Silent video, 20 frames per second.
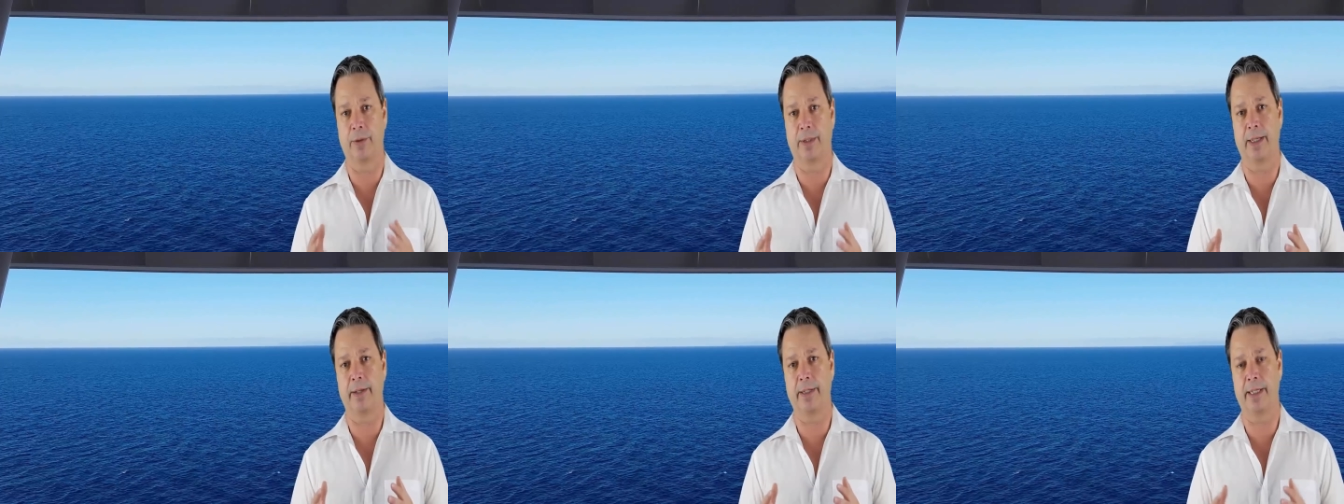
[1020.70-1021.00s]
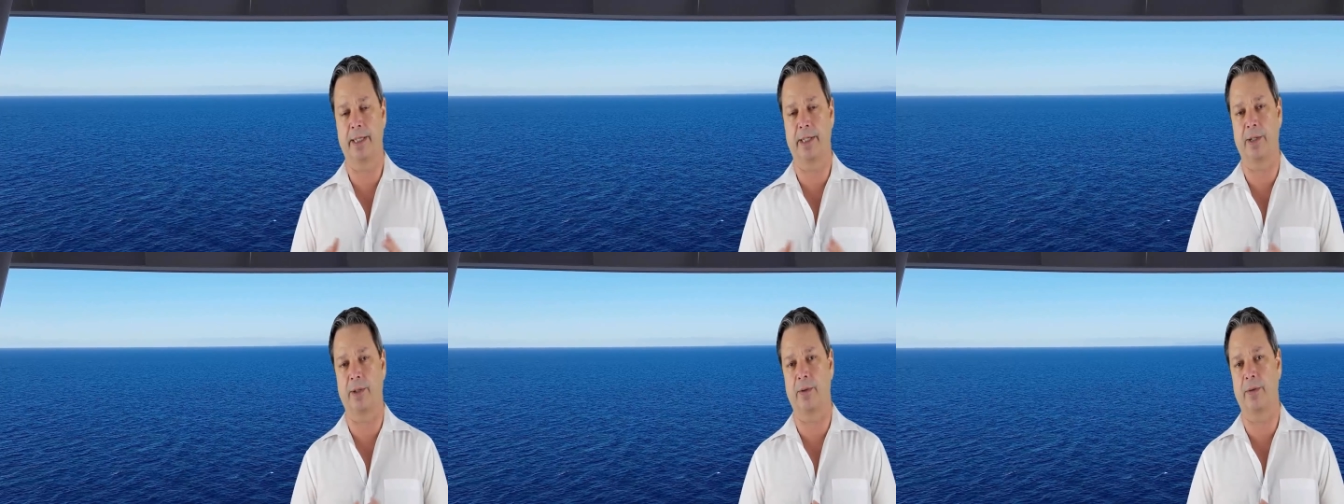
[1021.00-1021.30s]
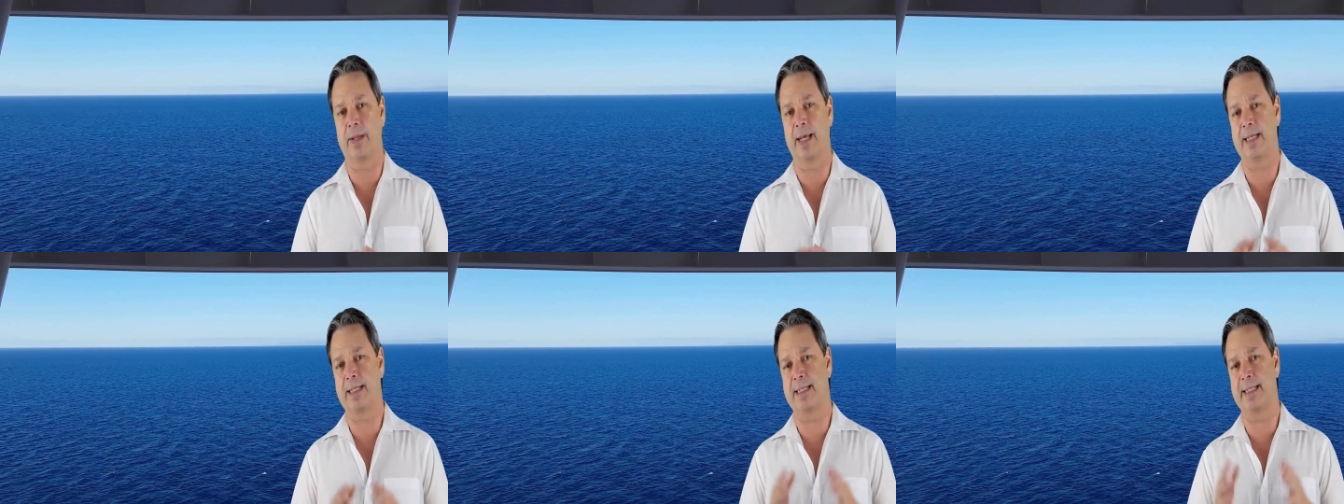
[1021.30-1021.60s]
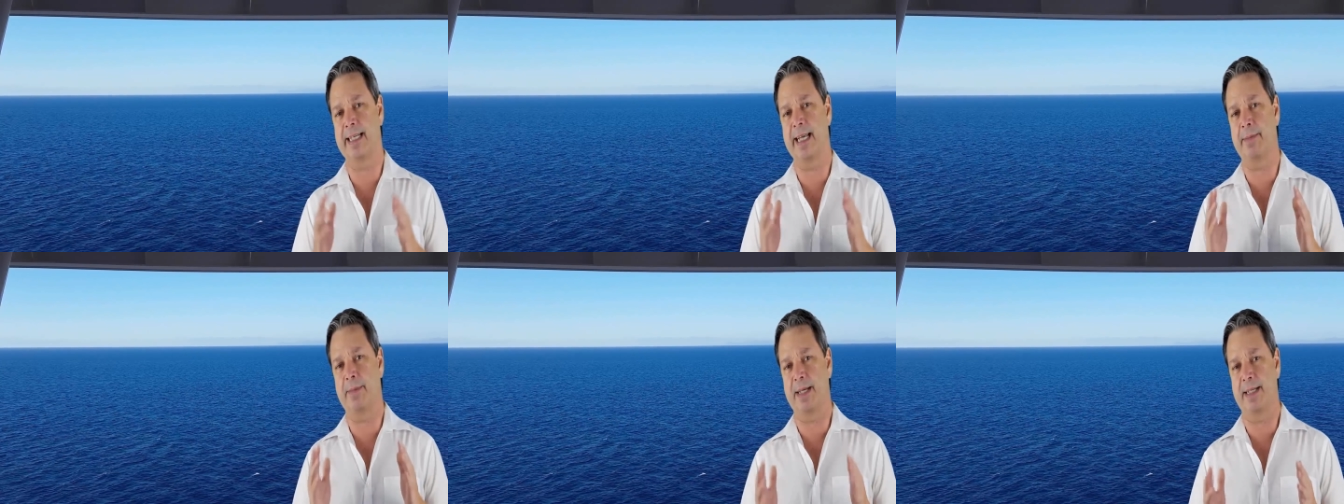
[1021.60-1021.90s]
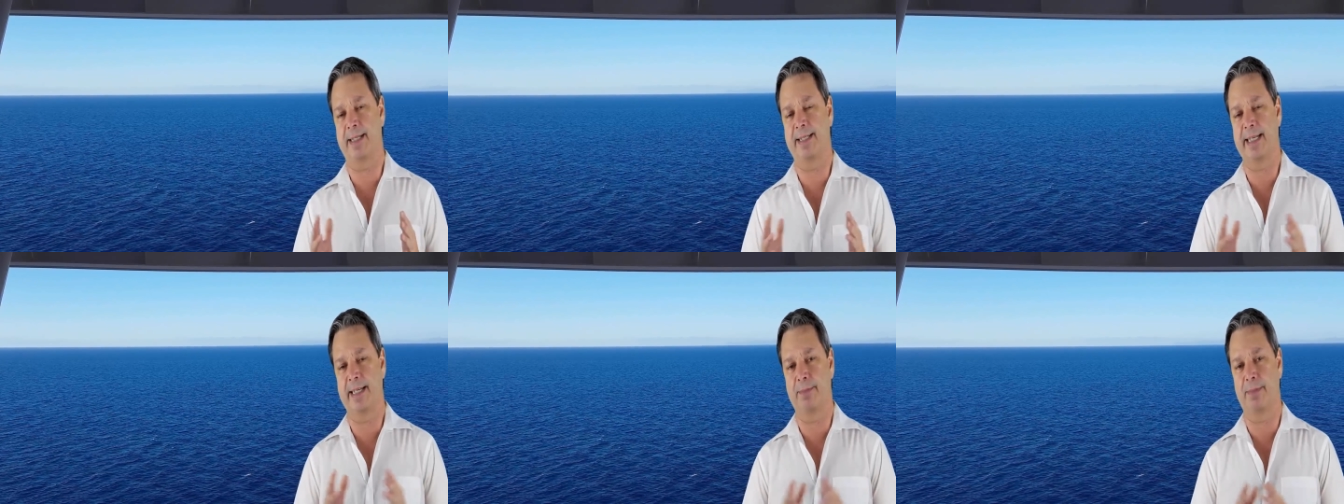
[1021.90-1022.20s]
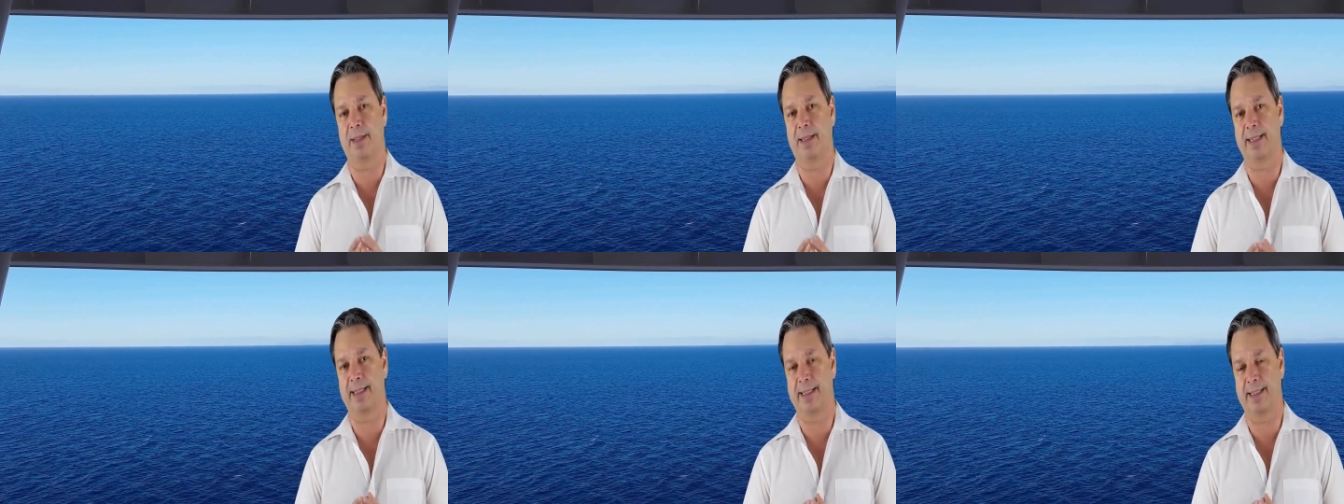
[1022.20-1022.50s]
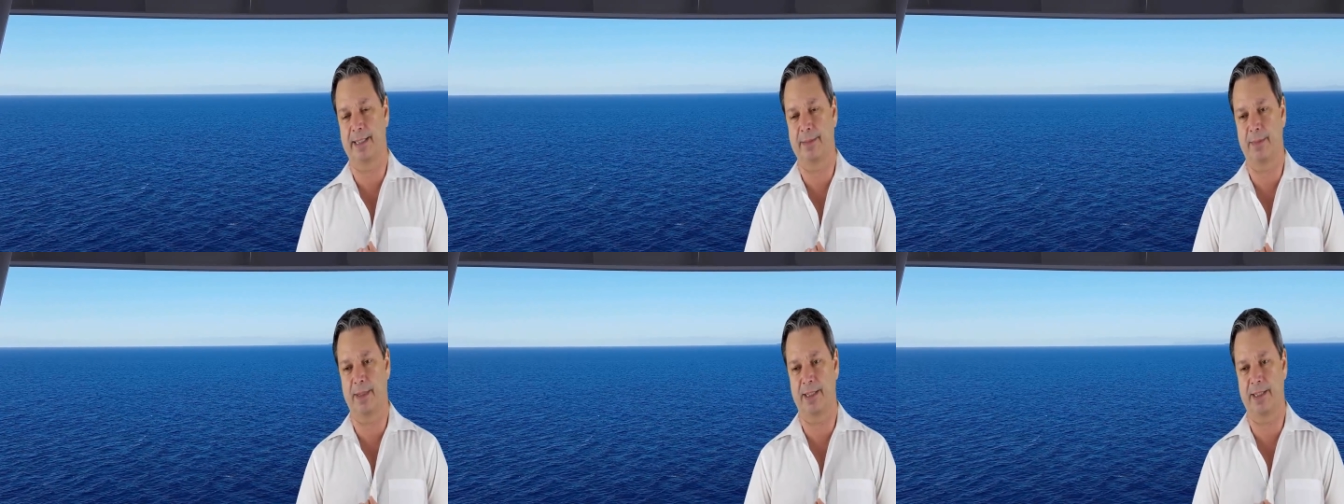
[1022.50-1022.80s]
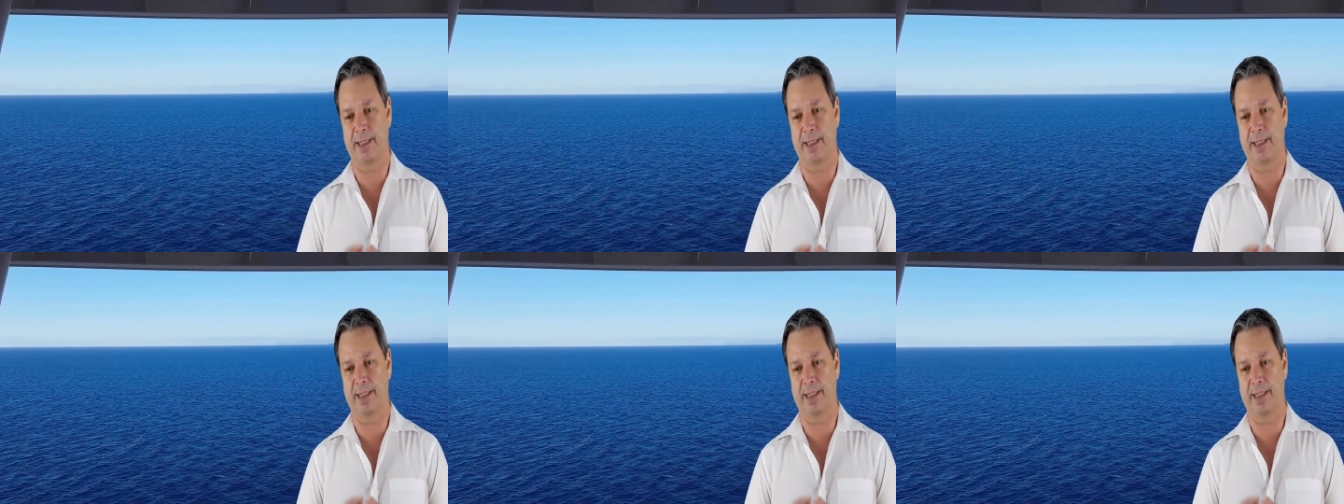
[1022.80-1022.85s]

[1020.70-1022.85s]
There you go. That's the MSc Bellissima.